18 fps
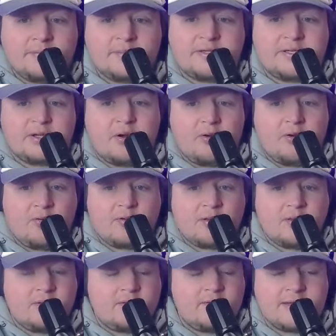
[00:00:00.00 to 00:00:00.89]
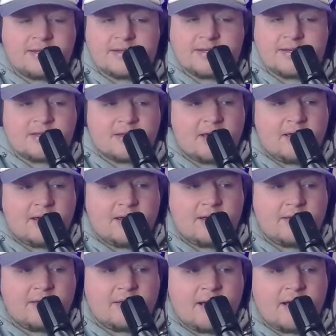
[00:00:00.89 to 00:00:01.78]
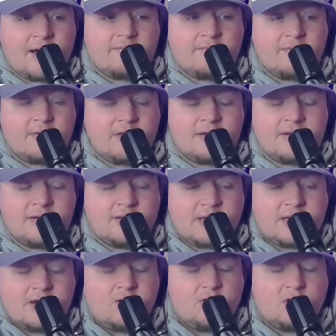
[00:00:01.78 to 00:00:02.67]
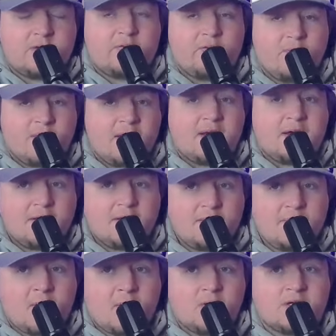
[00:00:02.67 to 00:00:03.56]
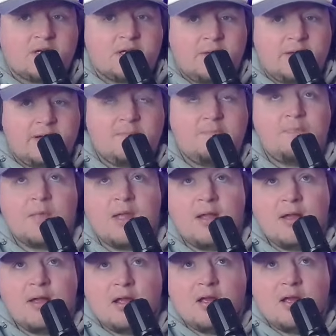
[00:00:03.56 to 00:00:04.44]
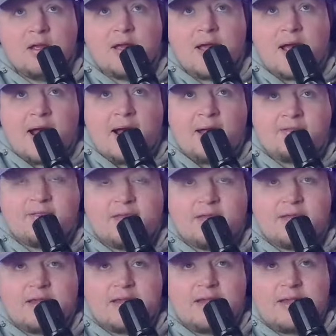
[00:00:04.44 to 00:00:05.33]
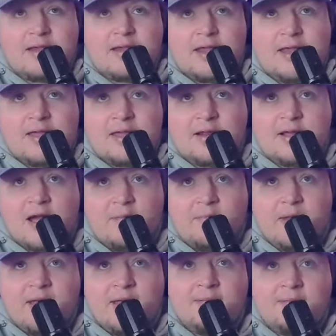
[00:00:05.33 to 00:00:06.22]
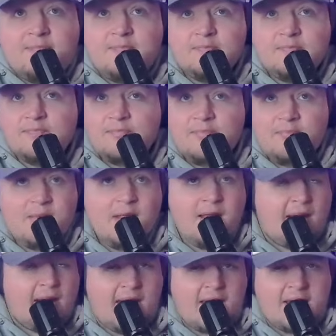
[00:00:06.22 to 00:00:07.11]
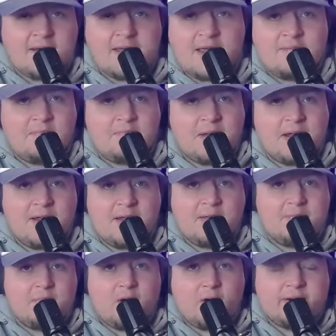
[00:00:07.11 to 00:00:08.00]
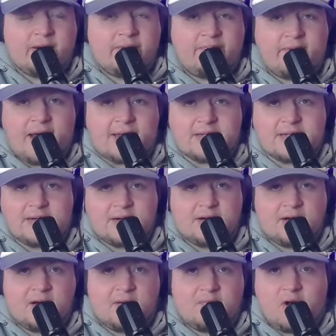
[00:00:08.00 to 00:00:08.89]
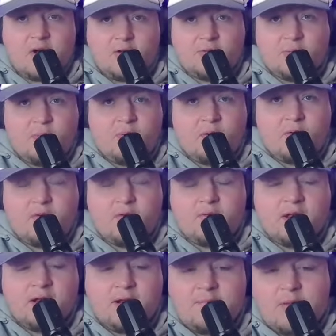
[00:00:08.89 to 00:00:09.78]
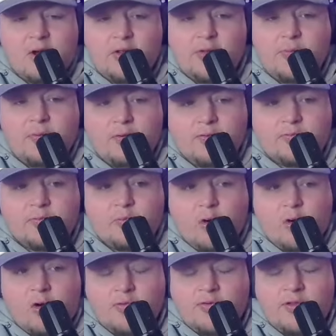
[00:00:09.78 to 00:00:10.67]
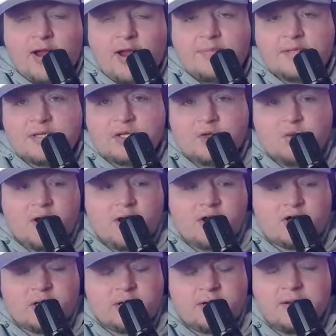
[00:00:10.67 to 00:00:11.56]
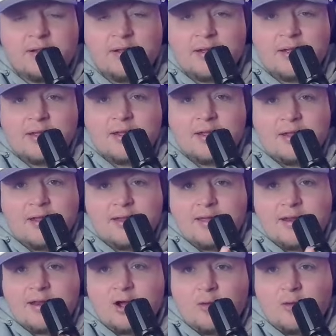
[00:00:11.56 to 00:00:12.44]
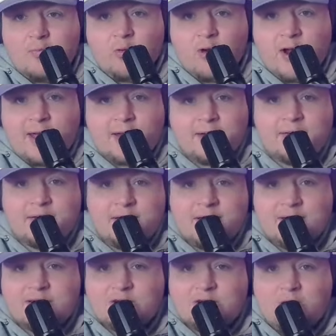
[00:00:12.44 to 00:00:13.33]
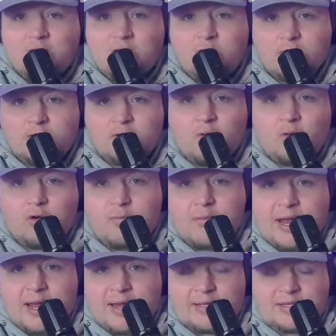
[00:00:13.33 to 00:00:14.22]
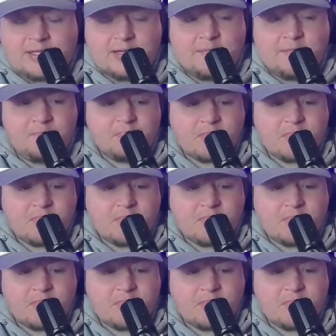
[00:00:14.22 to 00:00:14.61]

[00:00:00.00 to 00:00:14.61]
So this is it's huge for me personally. I think he could come in and be multifaceted in a multiple role type situation. He could help Rhett get started with quarterbacks.